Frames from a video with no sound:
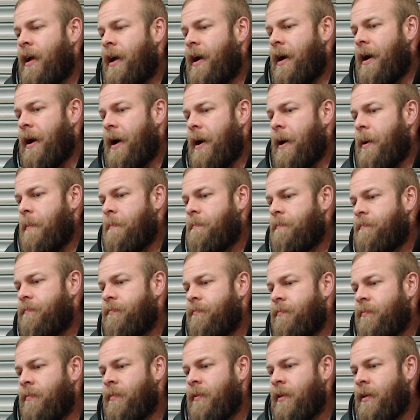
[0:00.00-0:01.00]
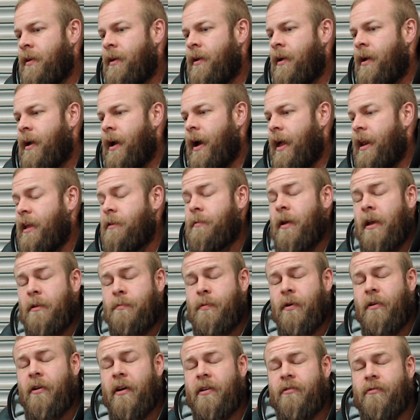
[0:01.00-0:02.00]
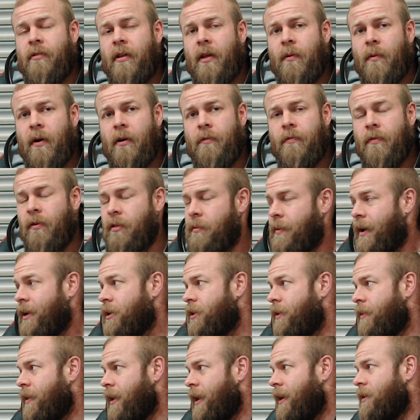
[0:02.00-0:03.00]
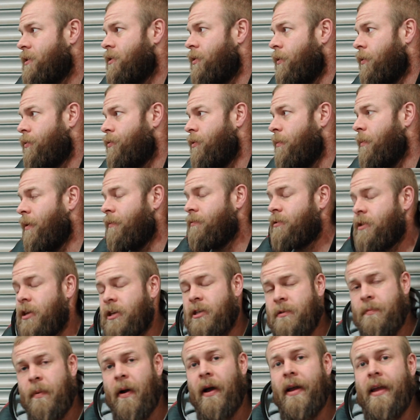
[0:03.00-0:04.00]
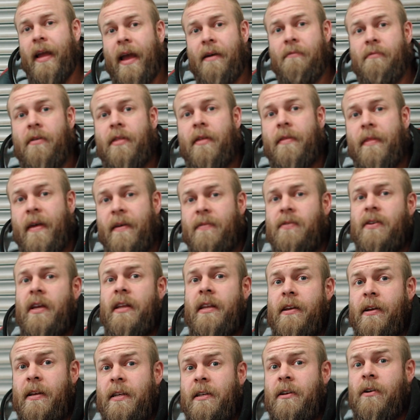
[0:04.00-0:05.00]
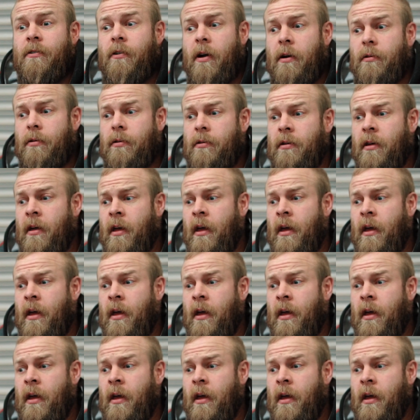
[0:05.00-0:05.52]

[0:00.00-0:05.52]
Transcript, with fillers: Um, and it, it's progressed really well for them actually. The last two or three months, despite everything, they've seen decent growth,